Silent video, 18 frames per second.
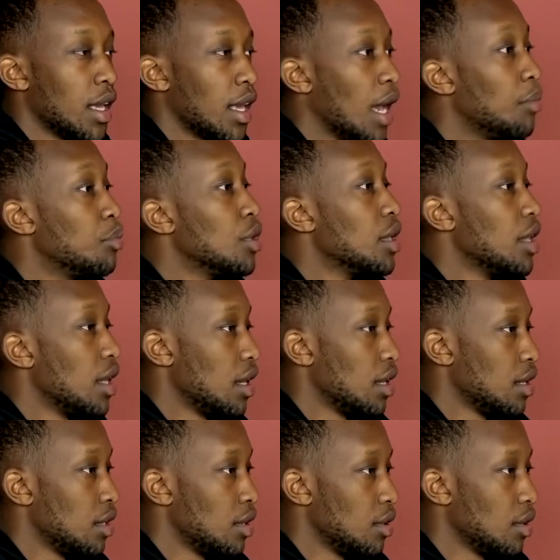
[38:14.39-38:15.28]
like
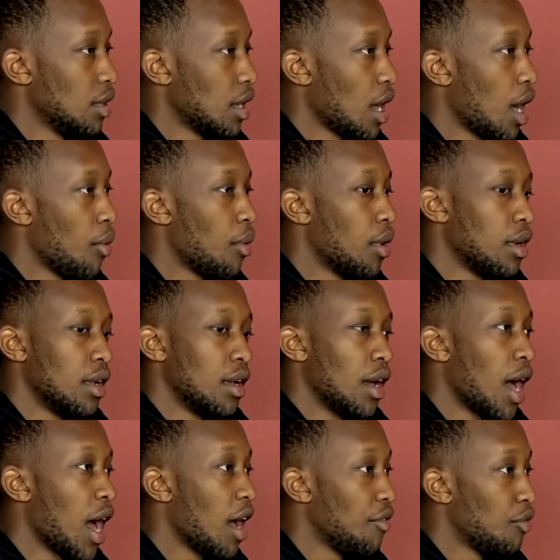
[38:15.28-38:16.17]
emulate, like I
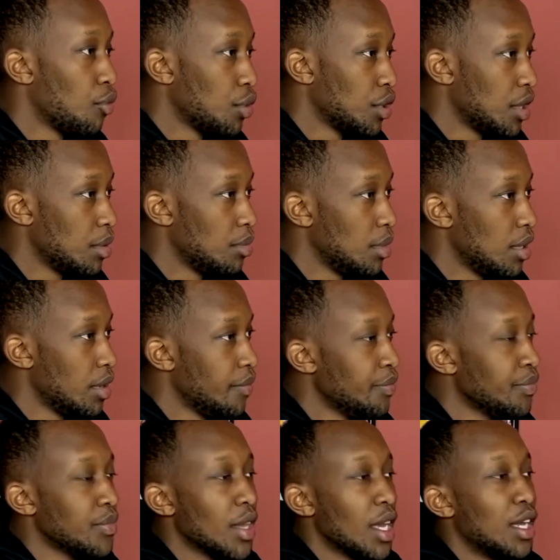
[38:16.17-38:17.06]
want to have within
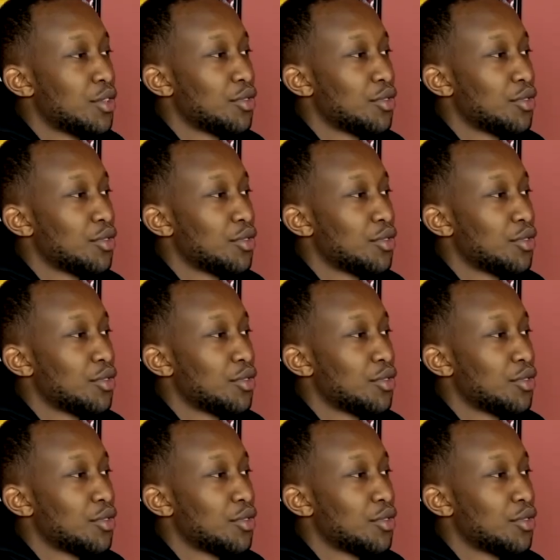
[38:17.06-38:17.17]
me.